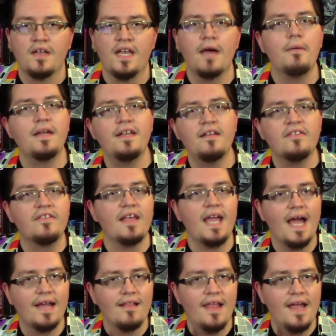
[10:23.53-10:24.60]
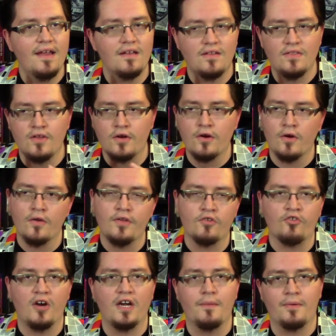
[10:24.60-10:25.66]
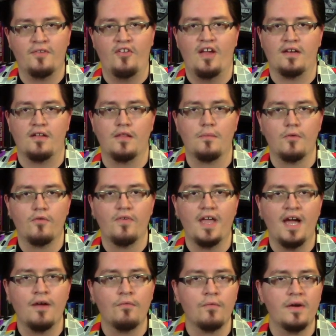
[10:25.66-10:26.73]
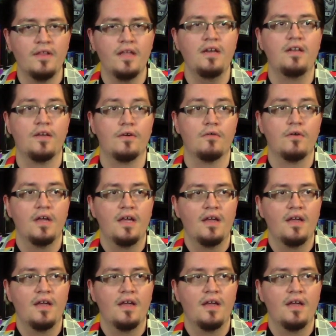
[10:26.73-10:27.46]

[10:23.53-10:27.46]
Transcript: Now, I did say I liked the girl they're trying to protect in the movie. I really do.